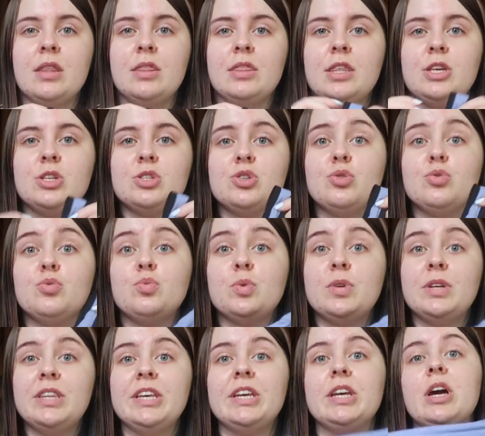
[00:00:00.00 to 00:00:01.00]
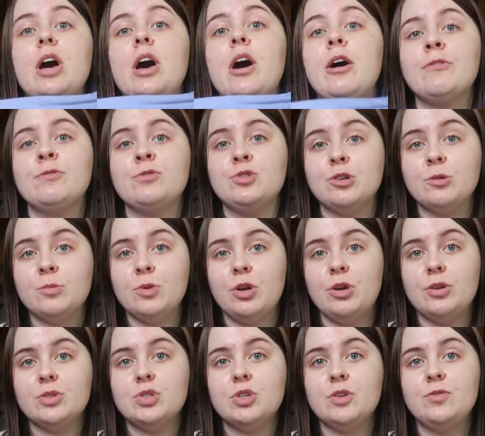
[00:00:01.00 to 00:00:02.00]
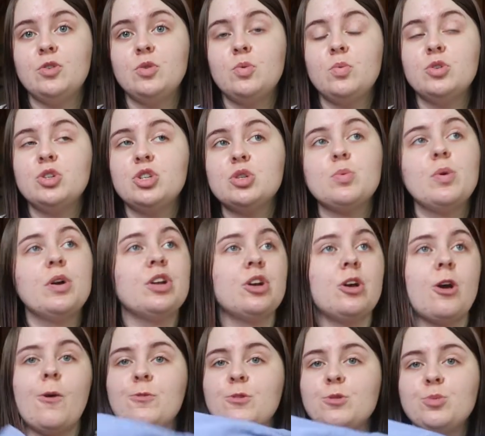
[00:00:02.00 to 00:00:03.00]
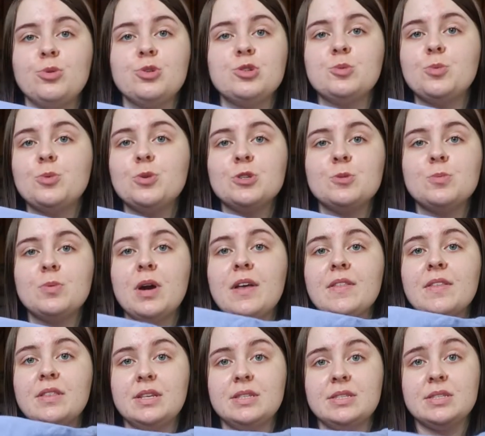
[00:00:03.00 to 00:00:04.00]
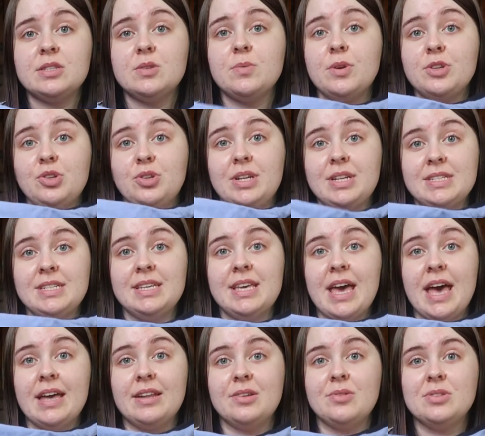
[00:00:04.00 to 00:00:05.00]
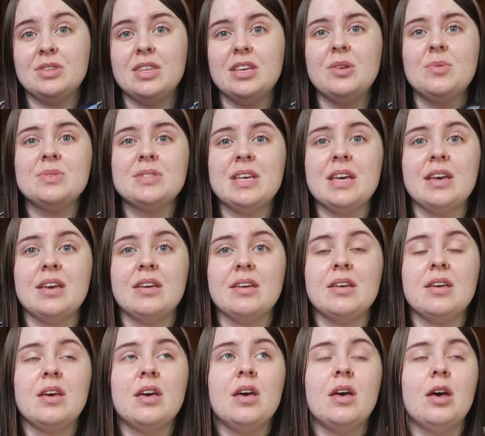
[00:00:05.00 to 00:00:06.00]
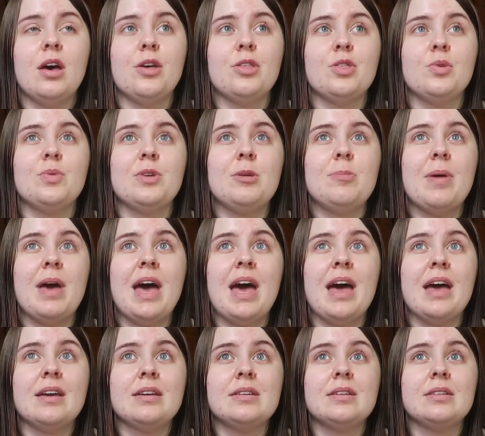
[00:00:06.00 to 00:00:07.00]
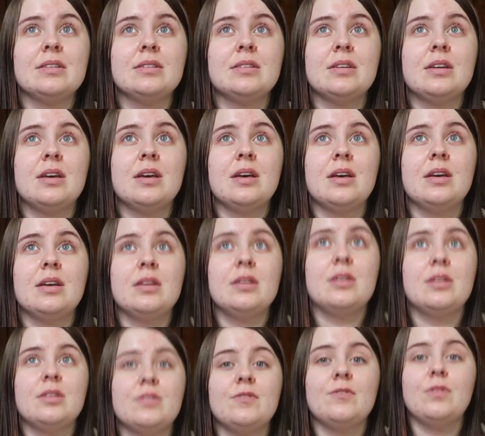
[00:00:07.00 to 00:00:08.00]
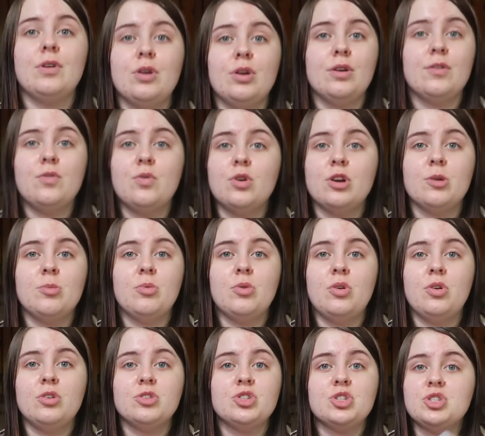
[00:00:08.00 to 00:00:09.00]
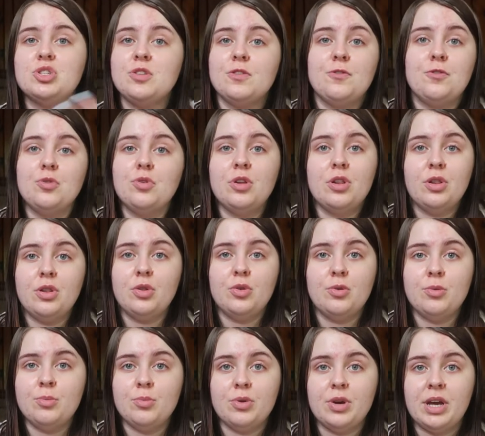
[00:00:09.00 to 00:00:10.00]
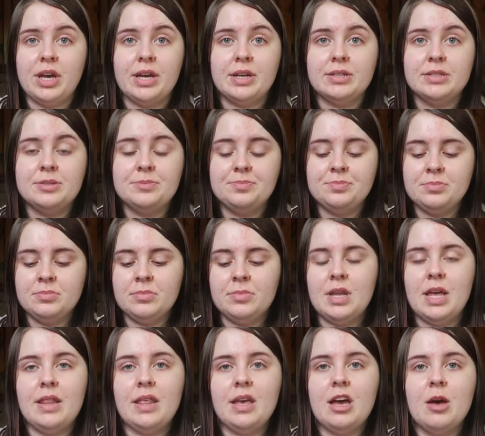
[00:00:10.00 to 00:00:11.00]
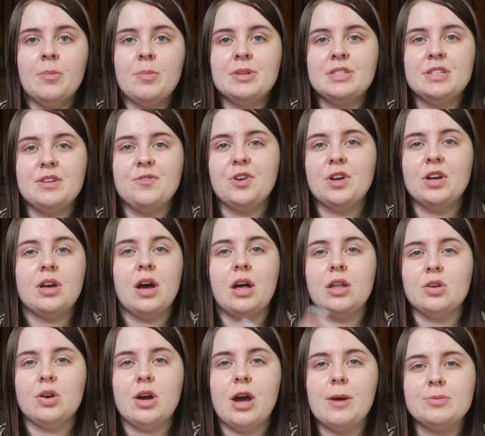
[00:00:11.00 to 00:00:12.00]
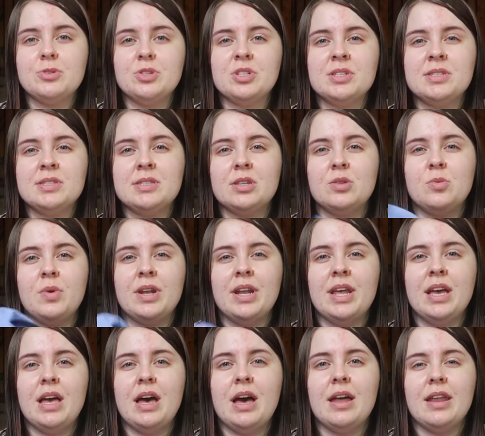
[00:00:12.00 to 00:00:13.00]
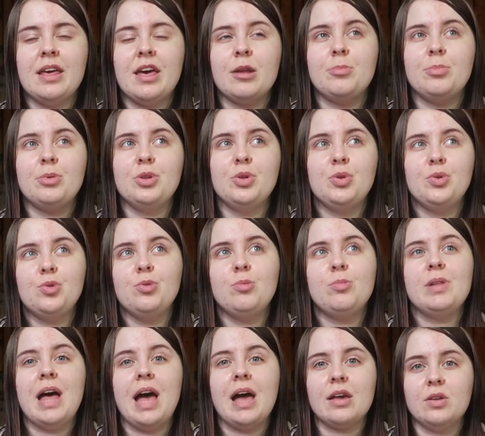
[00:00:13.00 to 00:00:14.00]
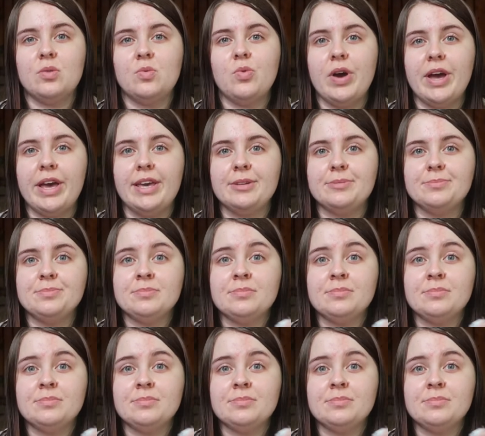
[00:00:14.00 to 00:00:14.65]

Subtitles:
These are really comfortable. So if you would just want a comfortable sports bra, then this is the one you need to get. I think it was like a 3-pack. Very affordable. It's just the Fruit of the Loom brand. And they come in different color options. So the one I got had blue, black, and white.